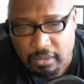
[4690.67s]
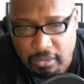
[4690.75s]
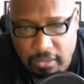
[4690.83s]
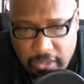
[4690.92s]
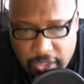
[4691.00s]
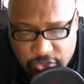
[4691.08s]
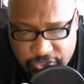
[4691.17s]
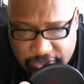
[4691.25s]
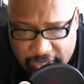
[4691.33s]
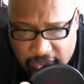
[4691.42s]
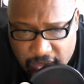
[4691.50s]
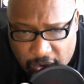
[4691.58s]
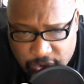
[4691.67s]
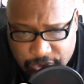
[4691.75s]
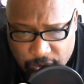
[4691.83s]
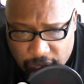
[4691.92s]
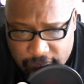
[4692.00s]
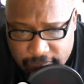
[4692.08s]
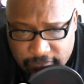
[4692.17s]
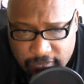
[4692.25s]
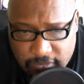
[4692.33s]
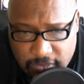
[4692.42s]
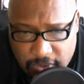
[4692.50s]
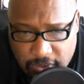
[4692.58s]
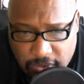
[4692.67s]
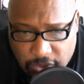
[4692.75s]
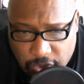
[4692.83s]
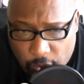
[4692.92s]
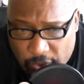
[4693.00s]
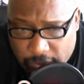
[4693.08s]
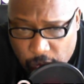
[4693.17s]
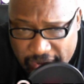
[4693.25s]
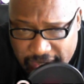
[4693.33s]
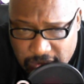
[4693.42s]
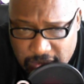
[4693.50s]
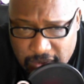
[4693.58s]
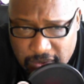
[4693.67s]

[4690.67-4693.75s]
Here's the thing also. You don't want to wait.